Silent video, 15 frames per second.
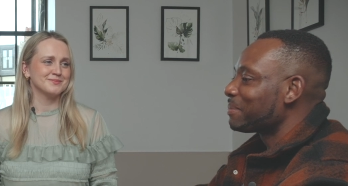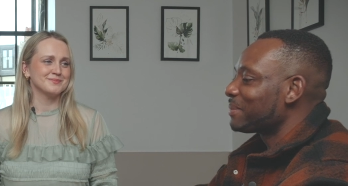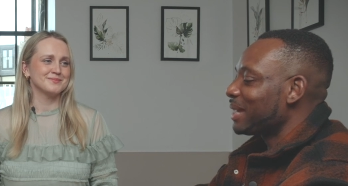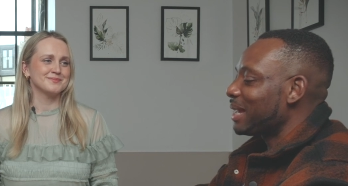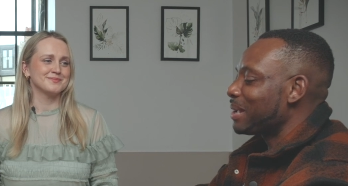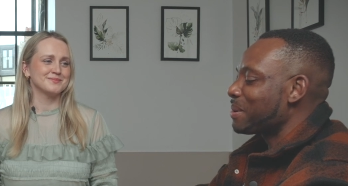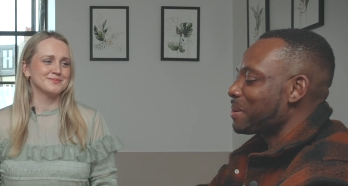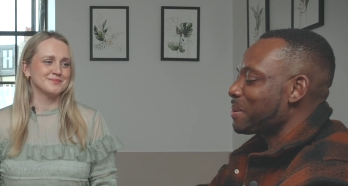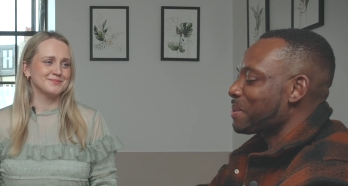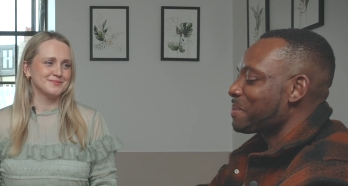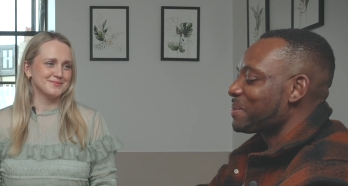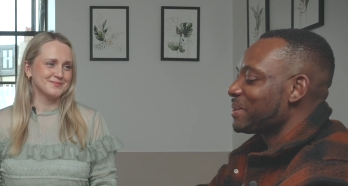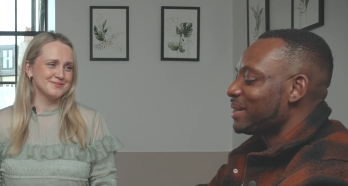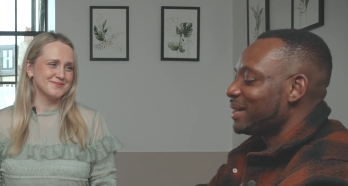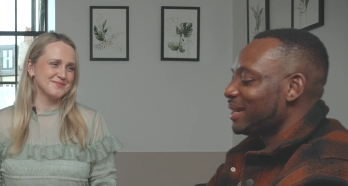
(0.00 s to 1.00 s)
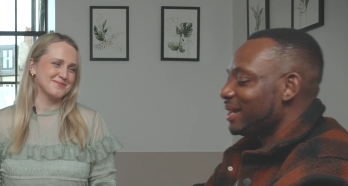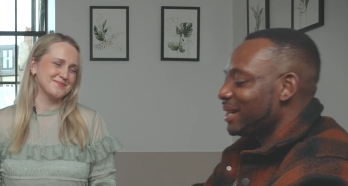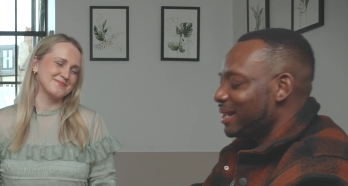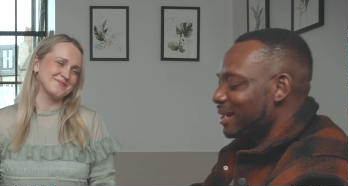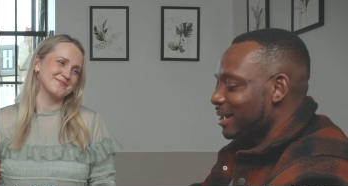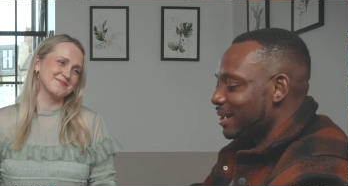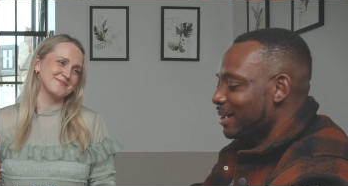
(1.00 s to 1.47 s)
Speaker 1: Thank you.
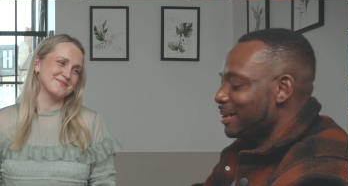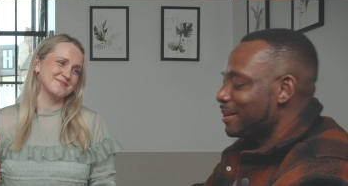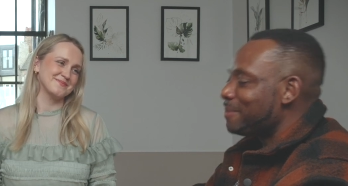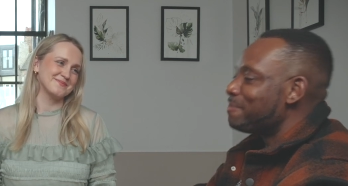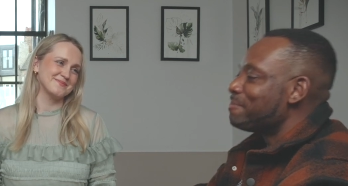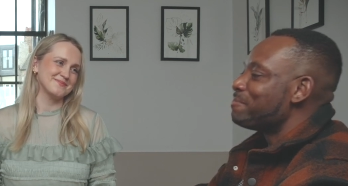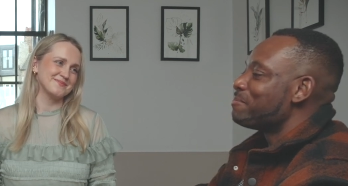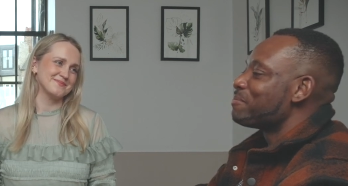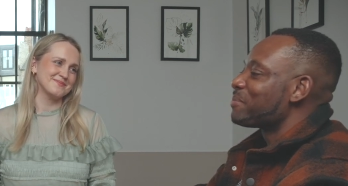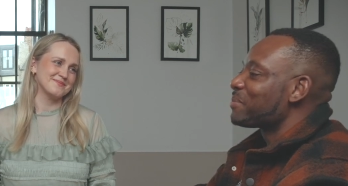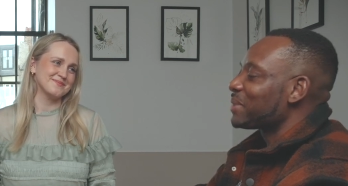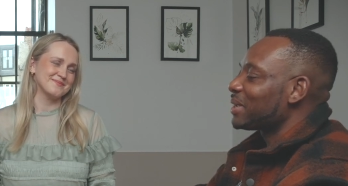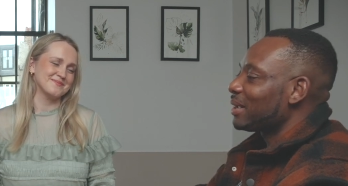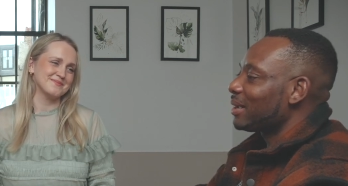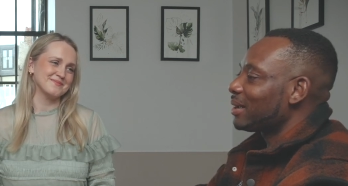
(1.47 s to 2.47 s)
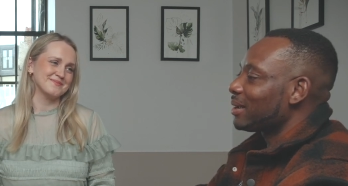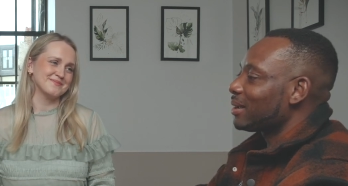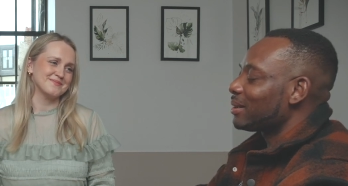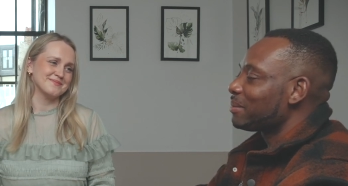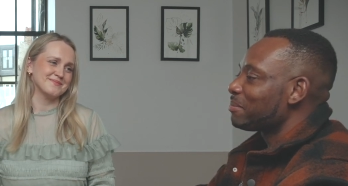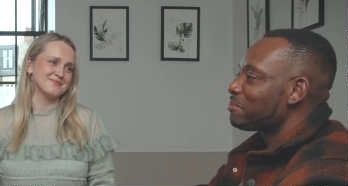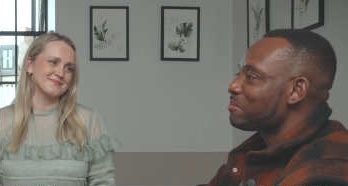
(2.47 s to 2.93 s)
Um, yeah,
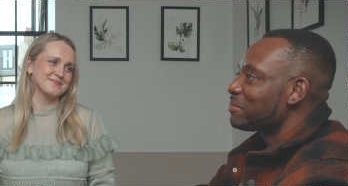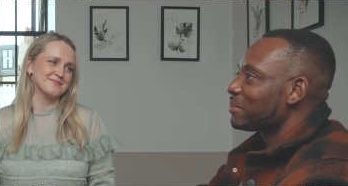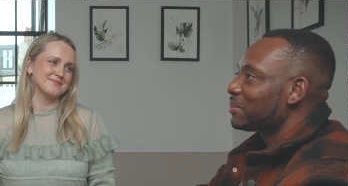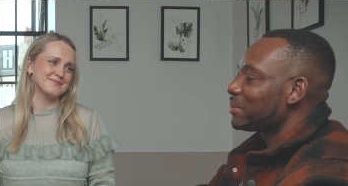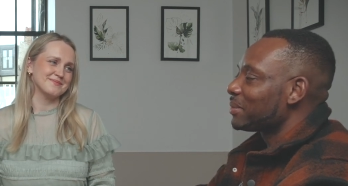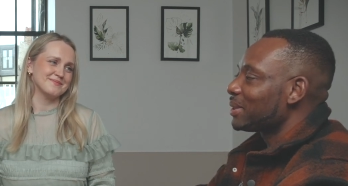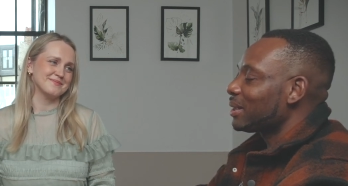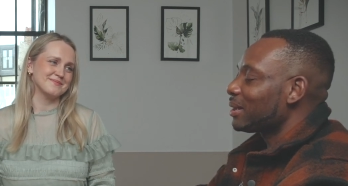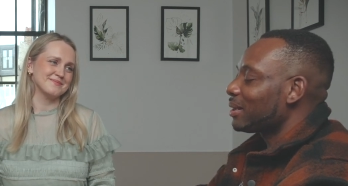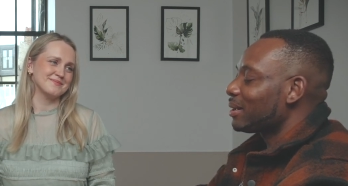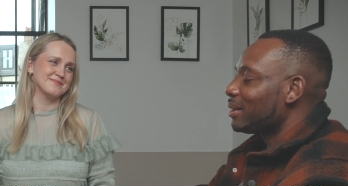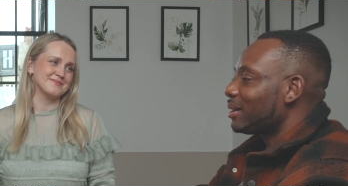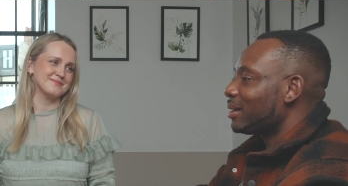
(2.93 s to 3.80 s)
yeah.